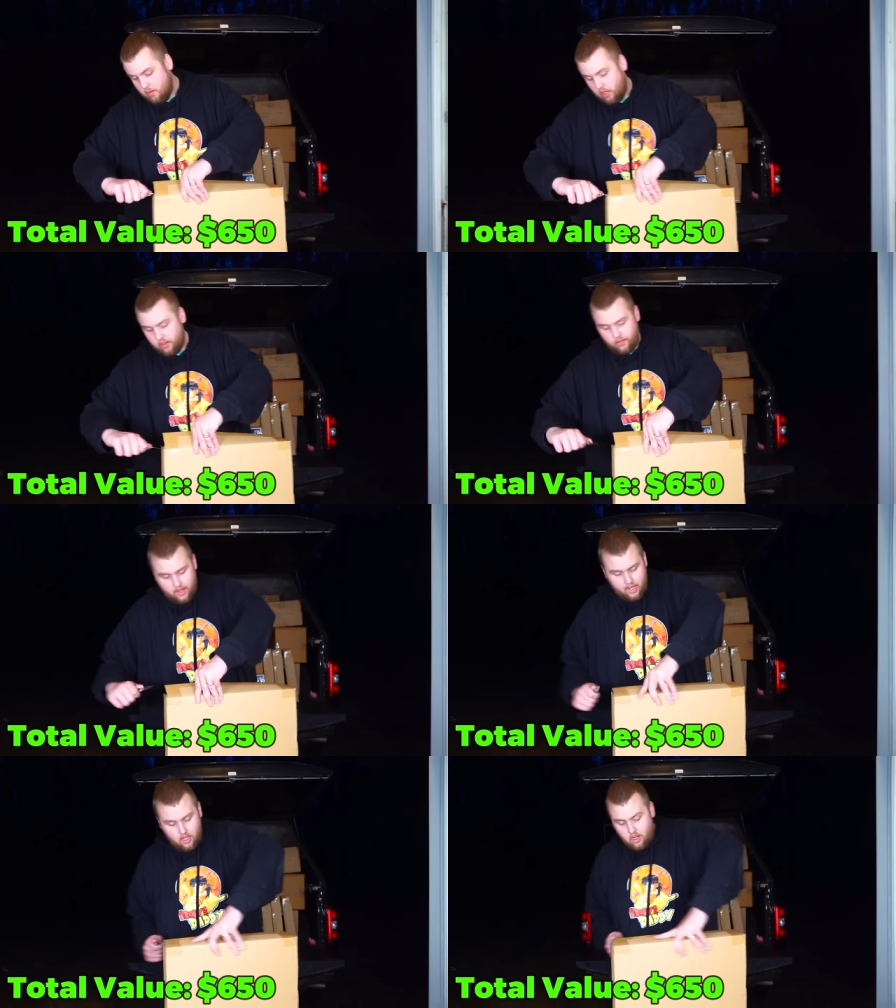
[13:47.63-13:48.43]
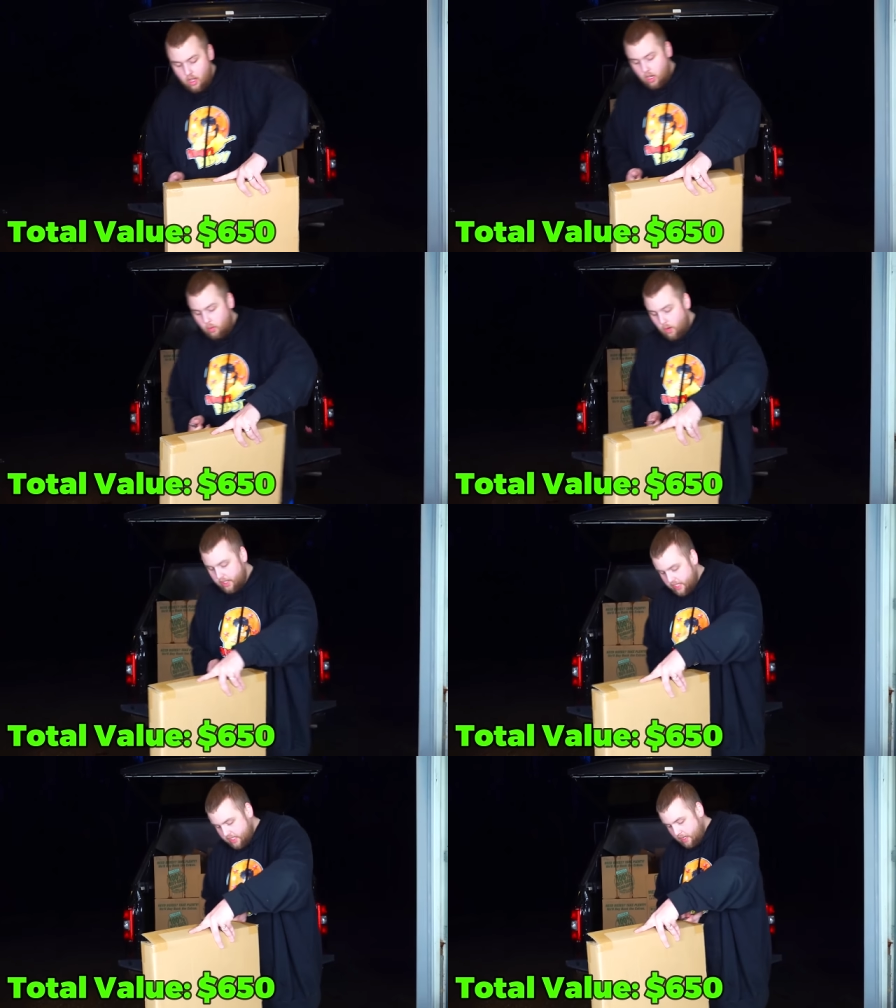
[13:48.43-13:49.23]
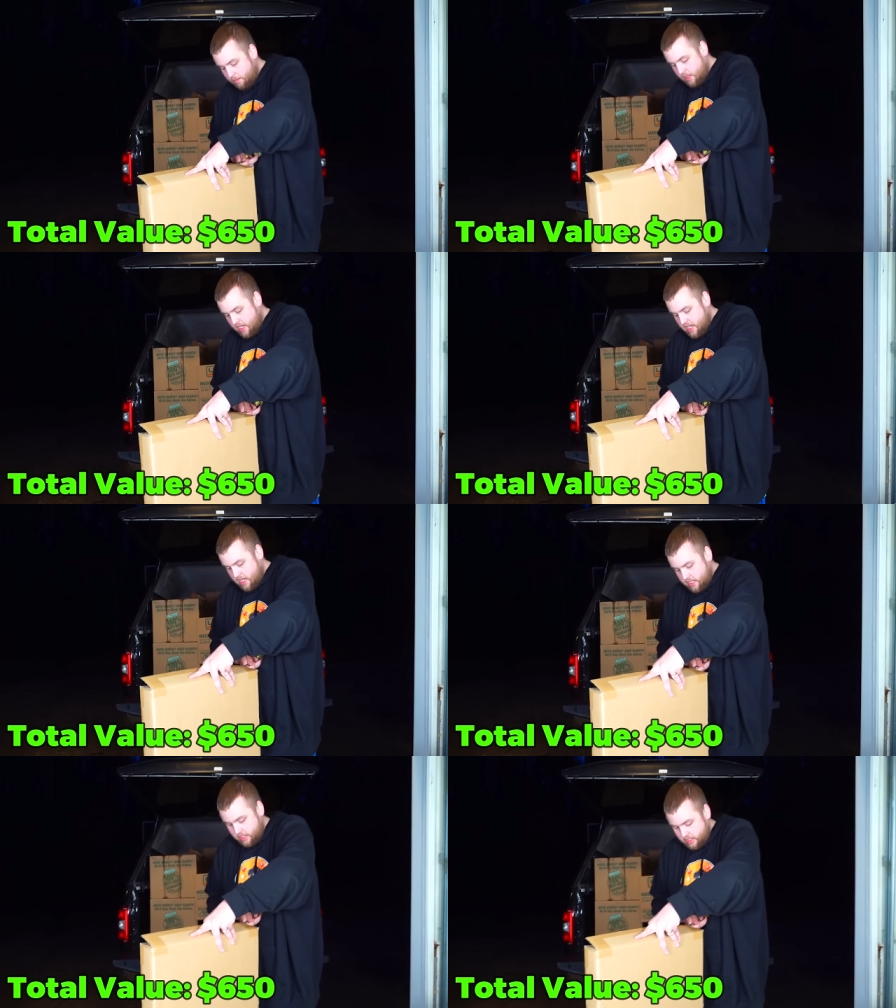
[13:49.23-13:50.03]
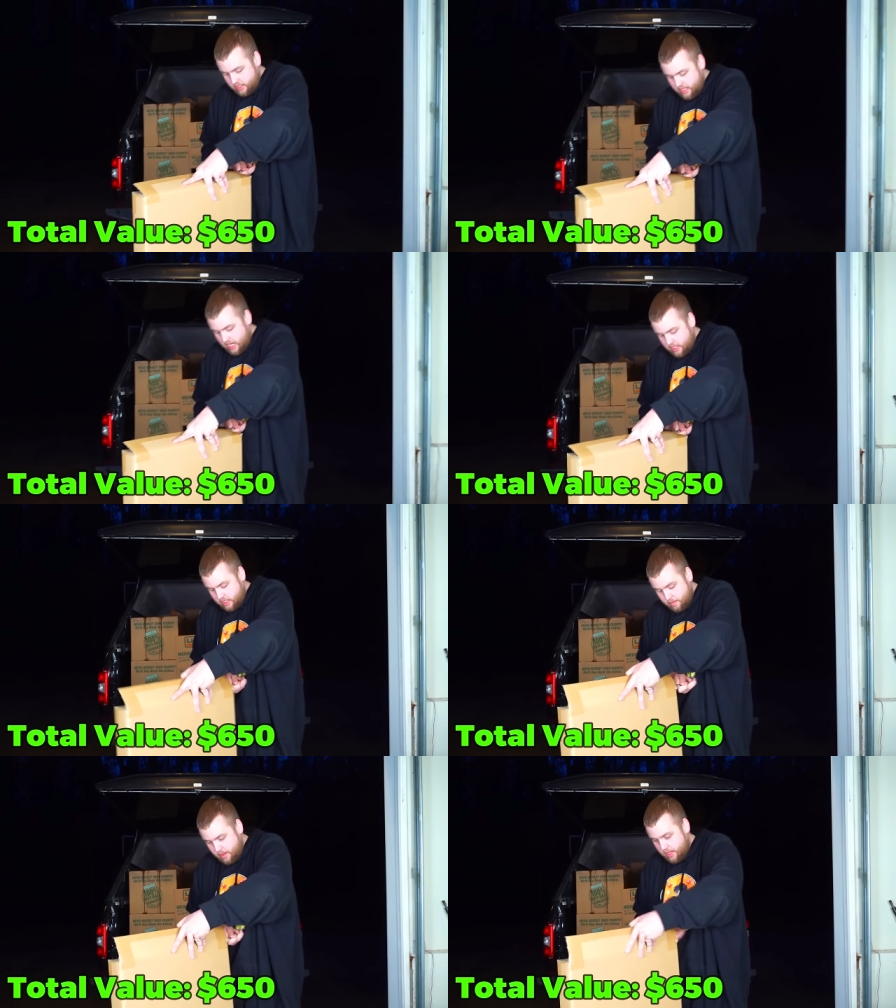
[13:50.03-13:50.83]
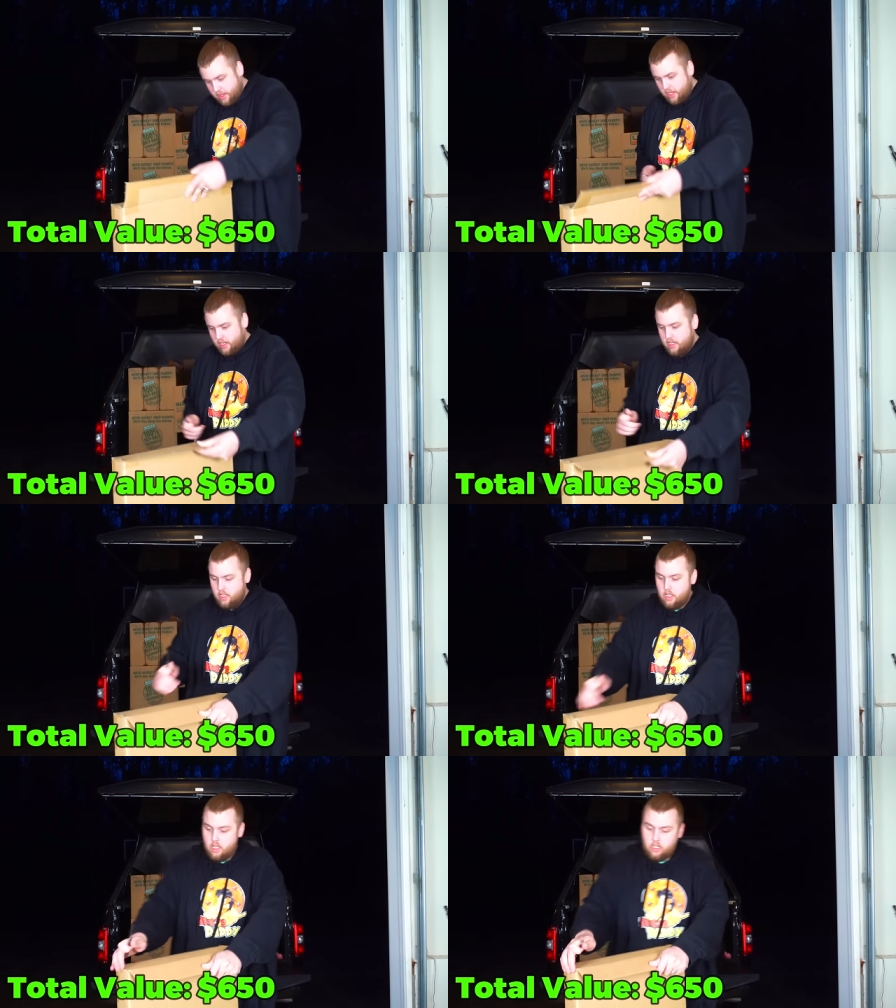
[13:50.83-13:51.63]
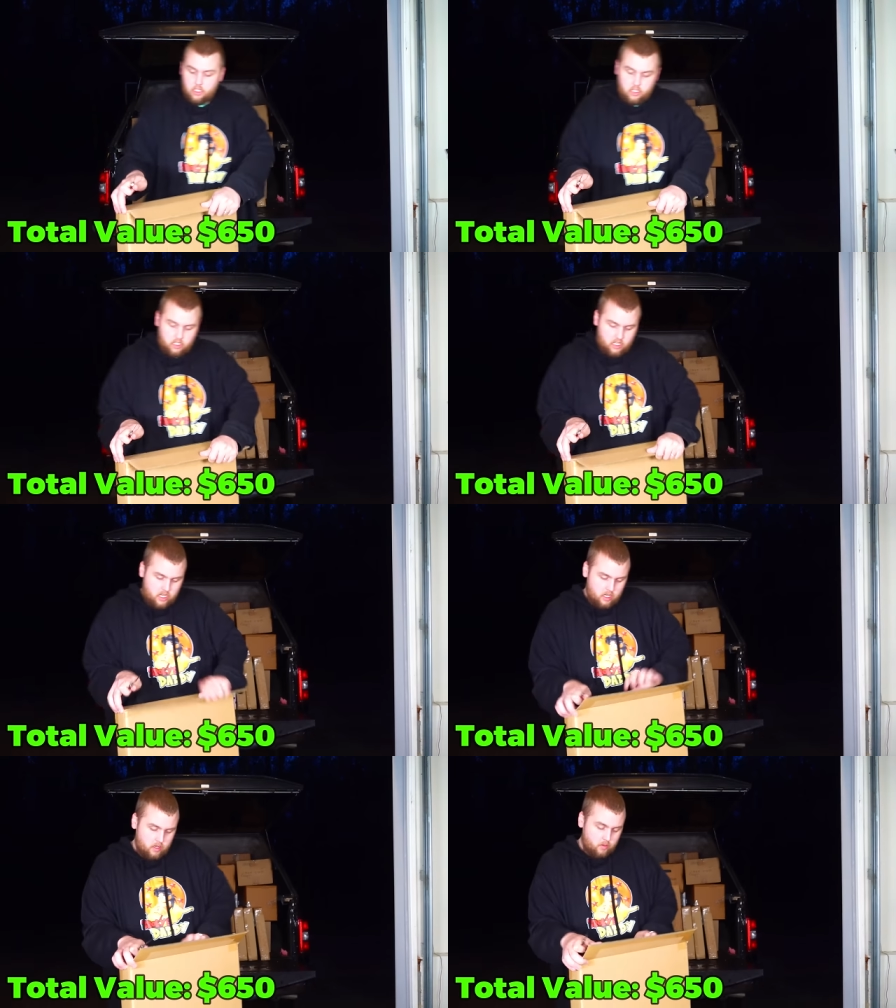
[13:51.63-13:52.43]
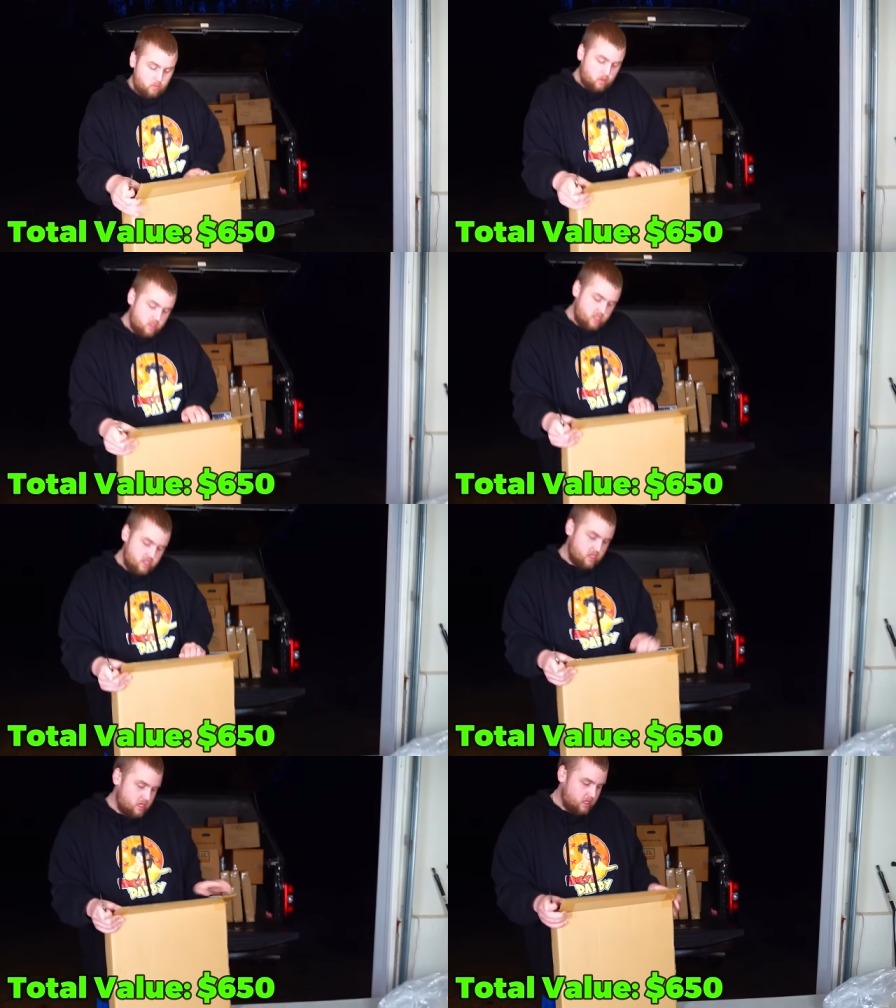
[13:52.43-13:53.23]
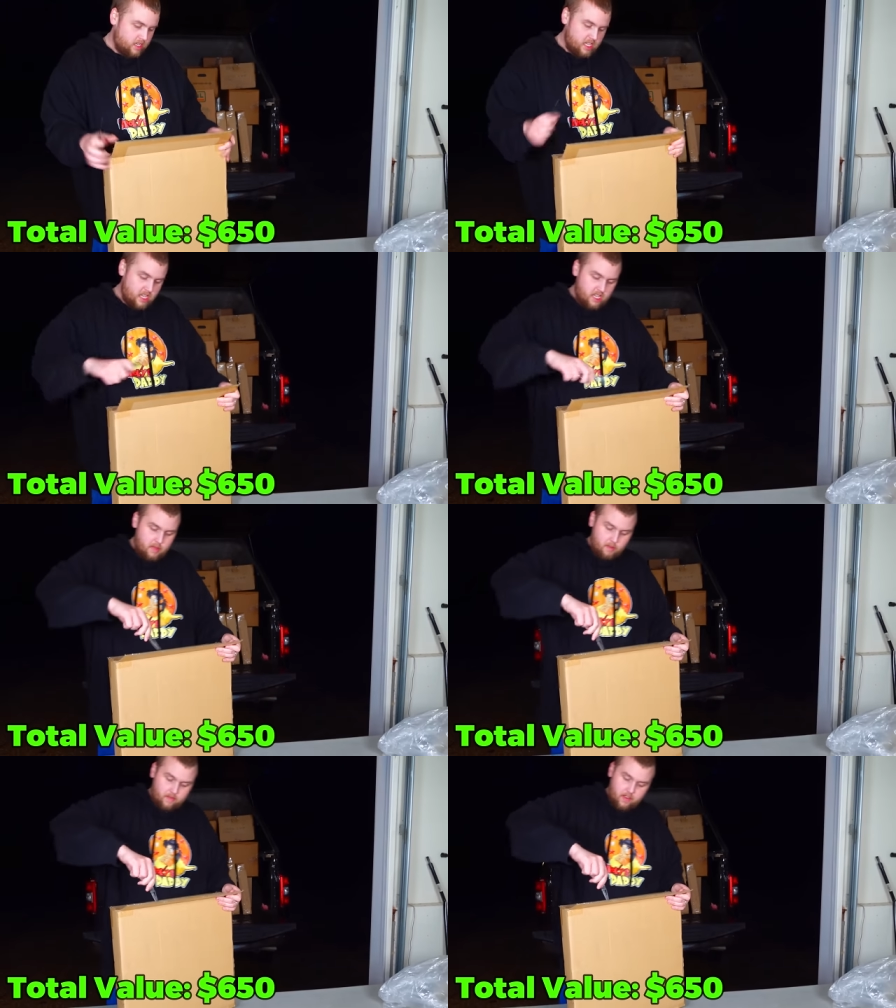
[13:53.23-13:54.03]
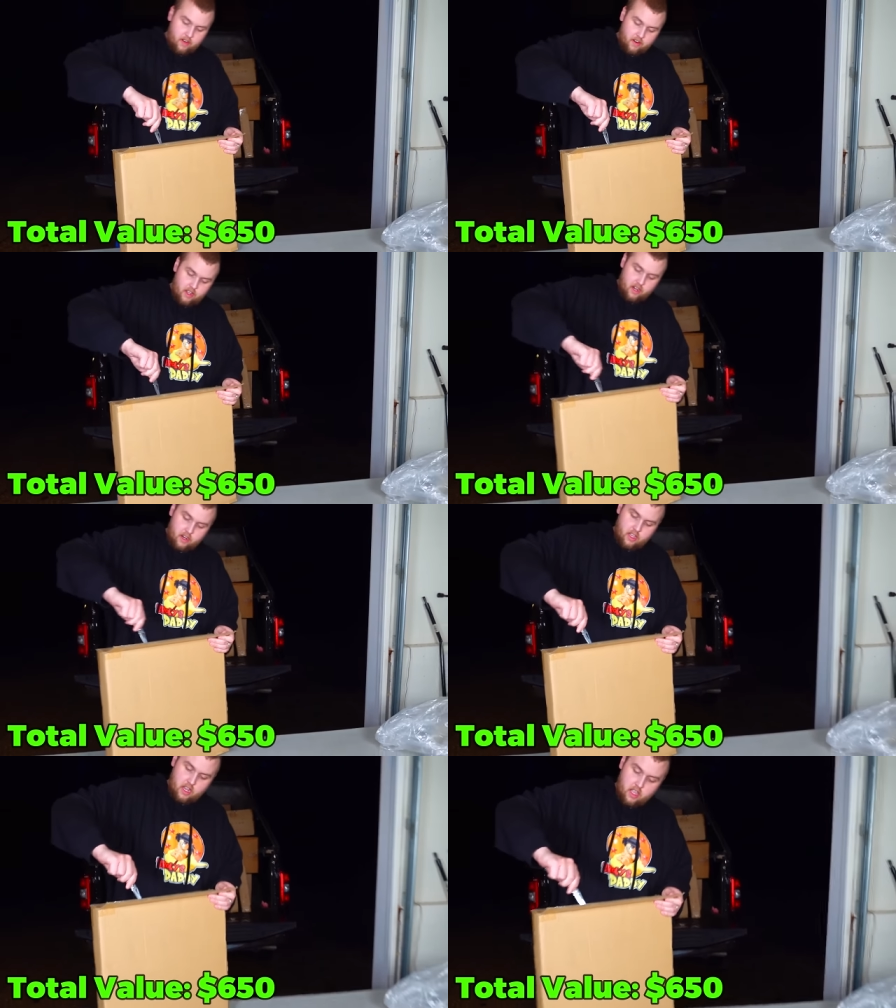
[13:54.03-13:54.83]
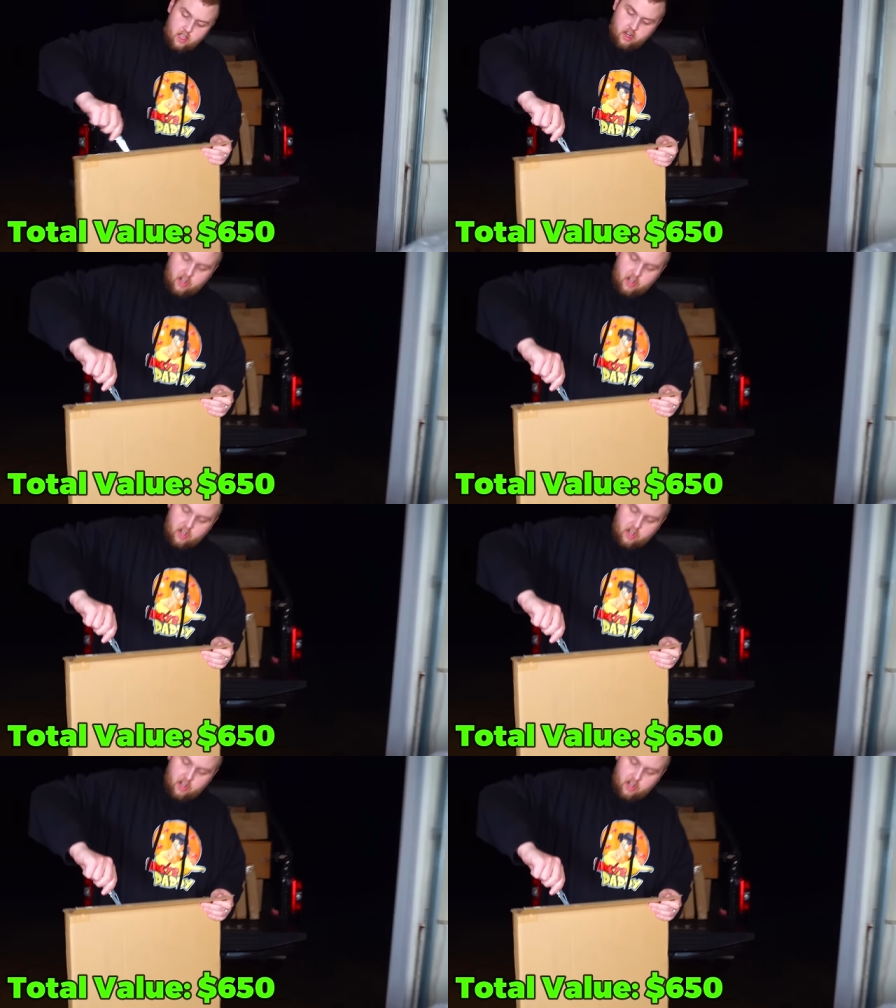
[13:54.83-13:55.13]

let's find out what the something is, because that's the big thing. Let's see. One, can't get my finger in there. Get in there,